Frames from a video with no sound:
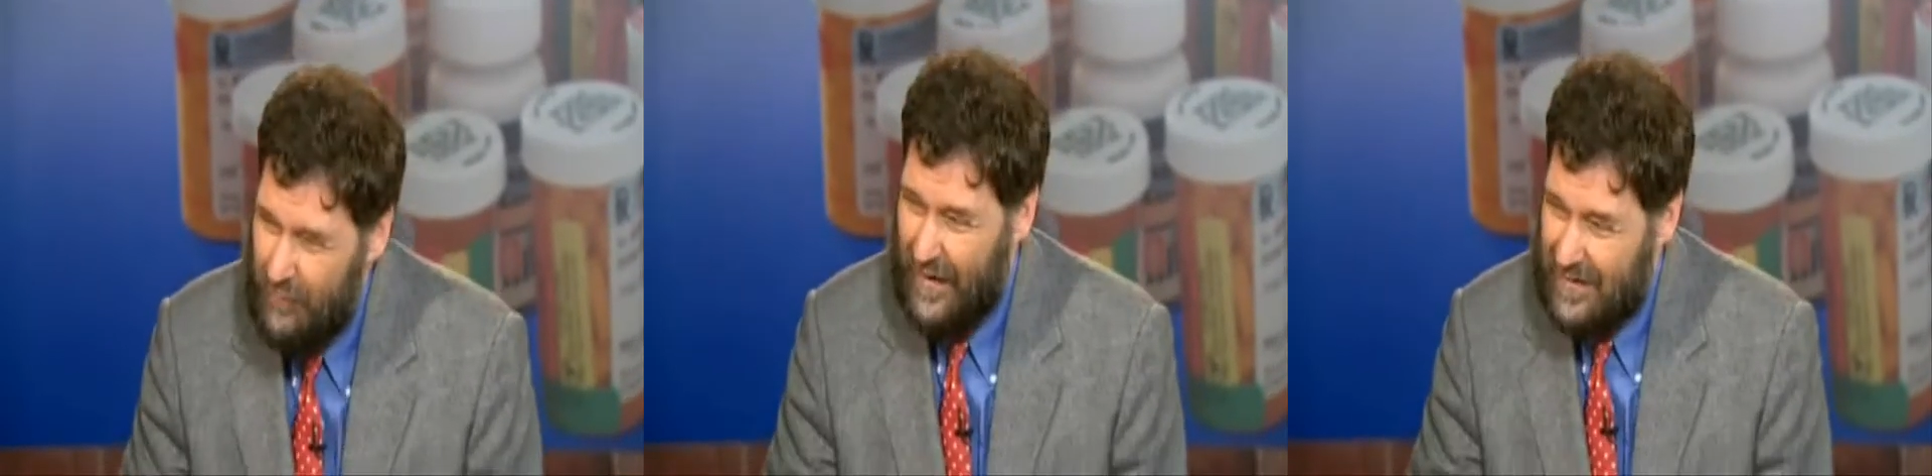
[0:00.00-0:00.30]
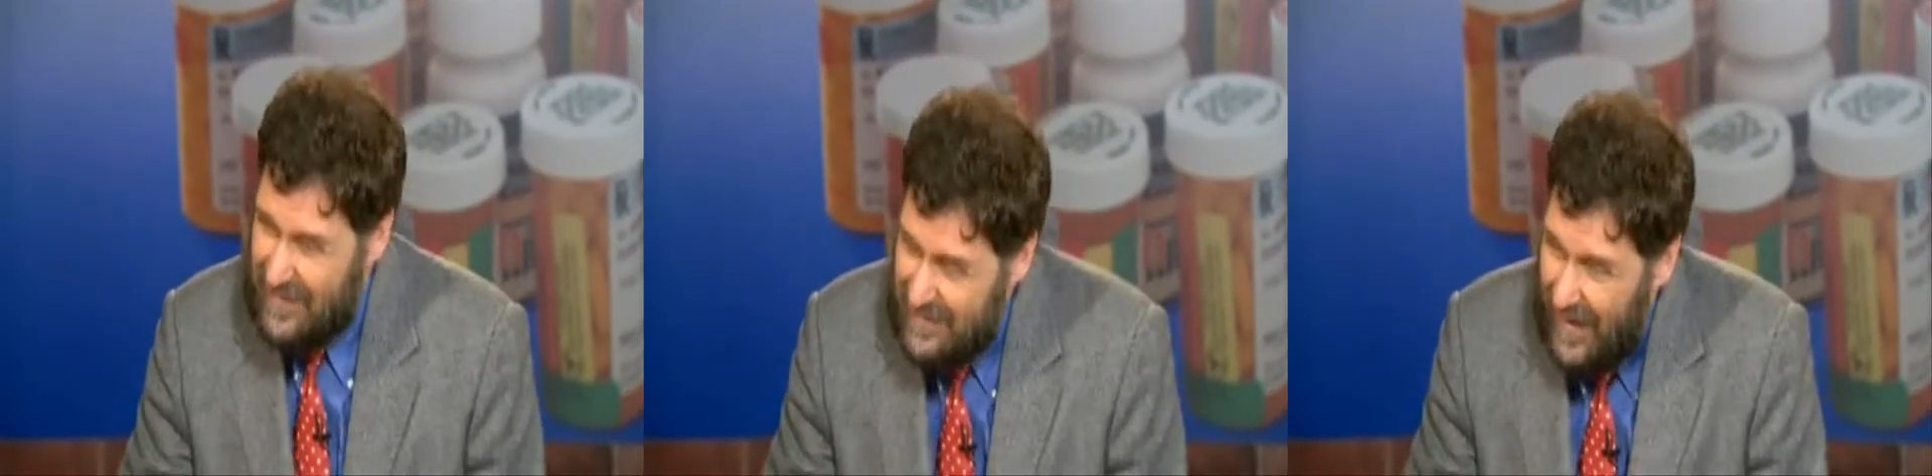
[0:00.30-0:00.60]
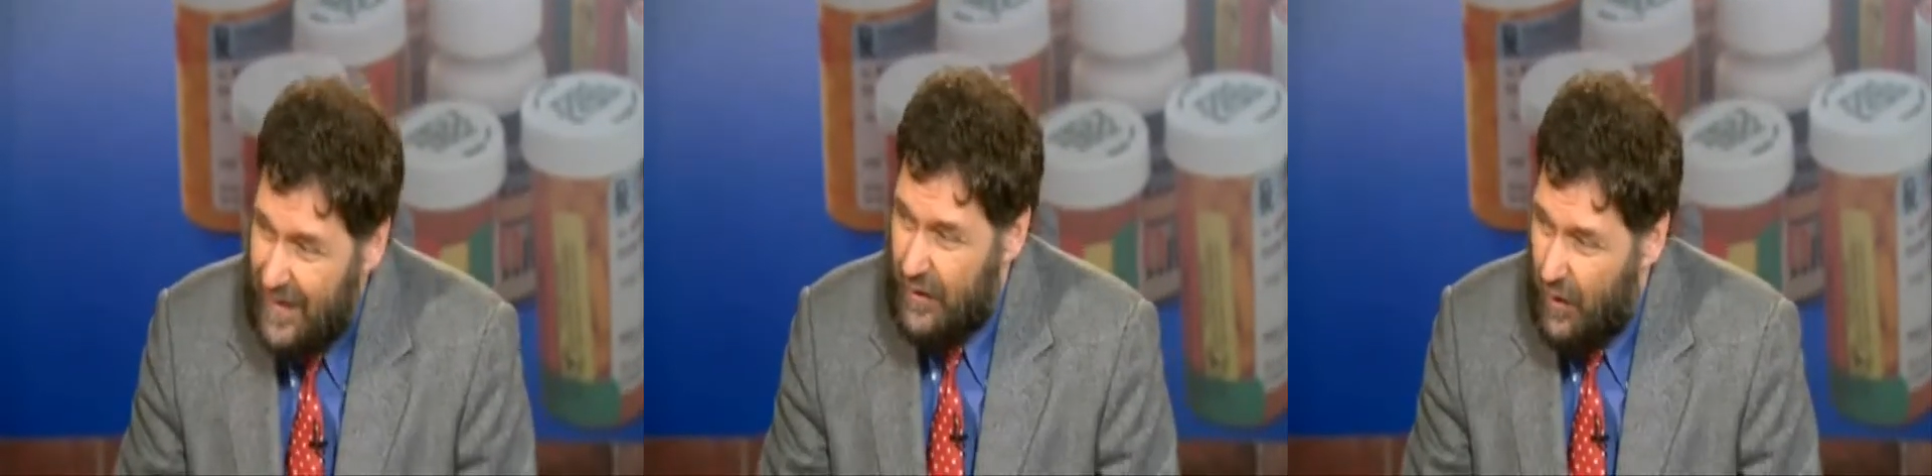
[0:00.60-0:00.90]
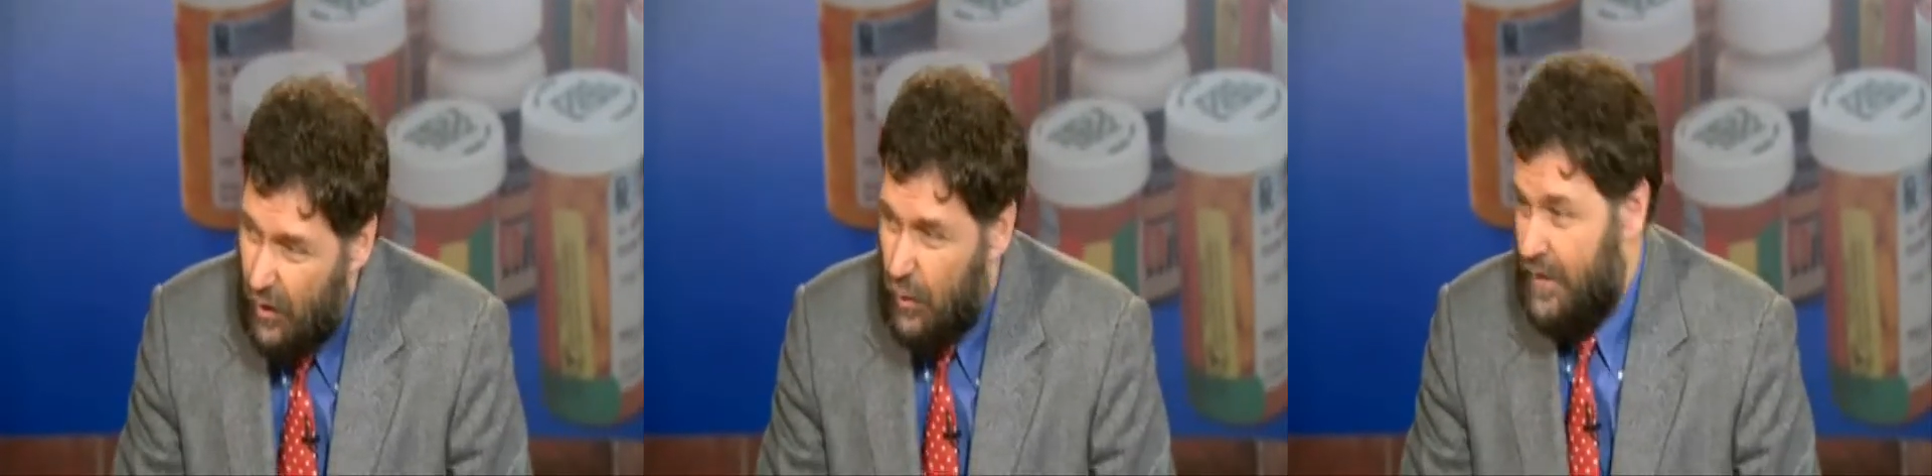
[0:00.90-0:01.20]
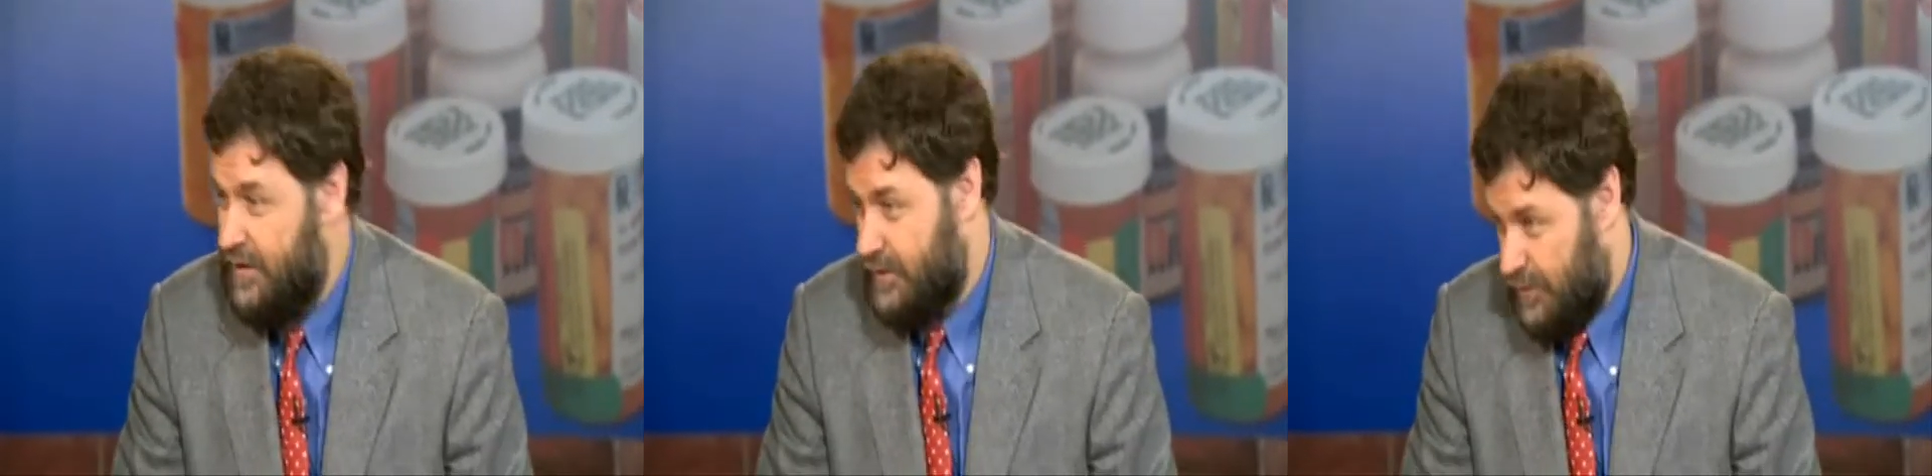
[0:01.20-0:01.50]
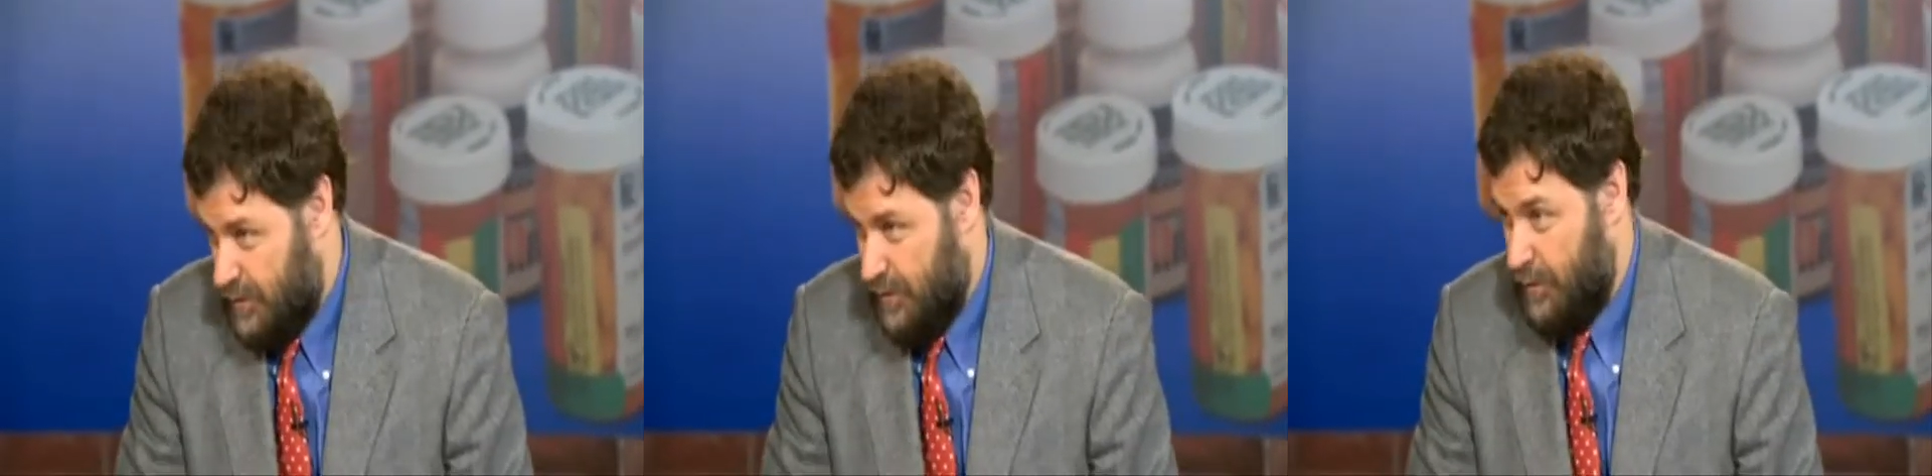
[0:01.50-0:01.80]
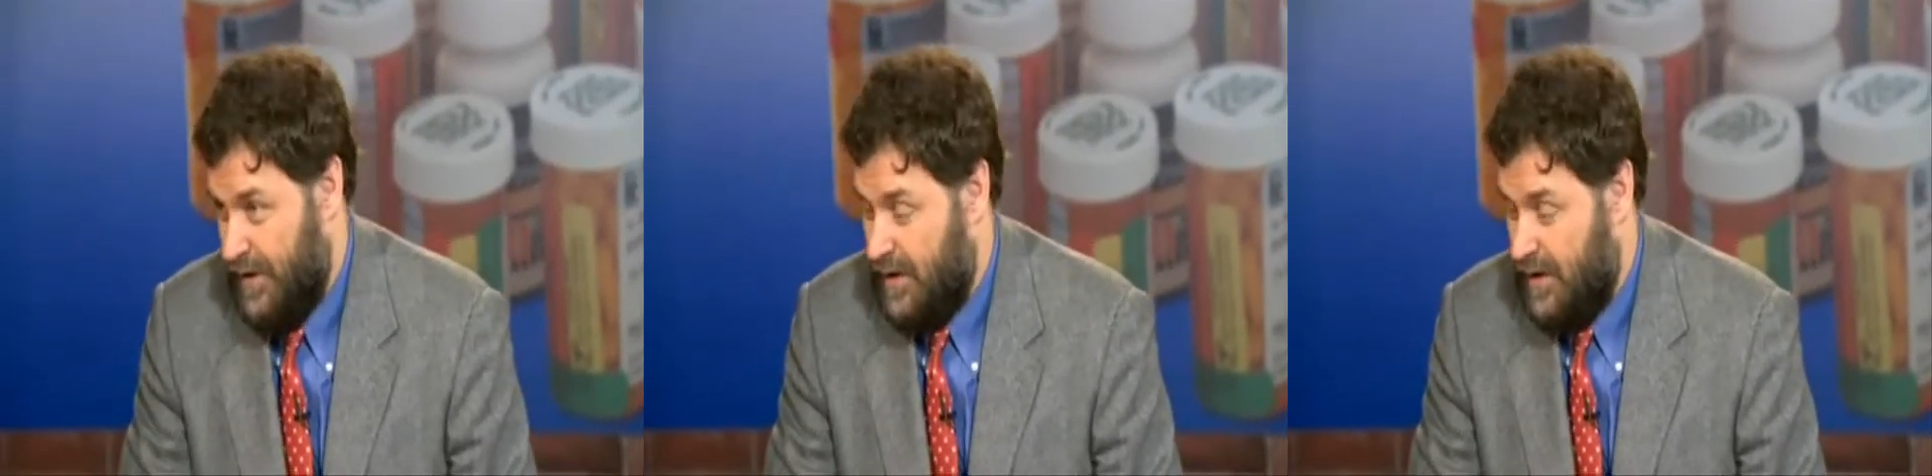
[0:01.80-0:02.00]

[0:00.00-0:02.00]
that's not always true when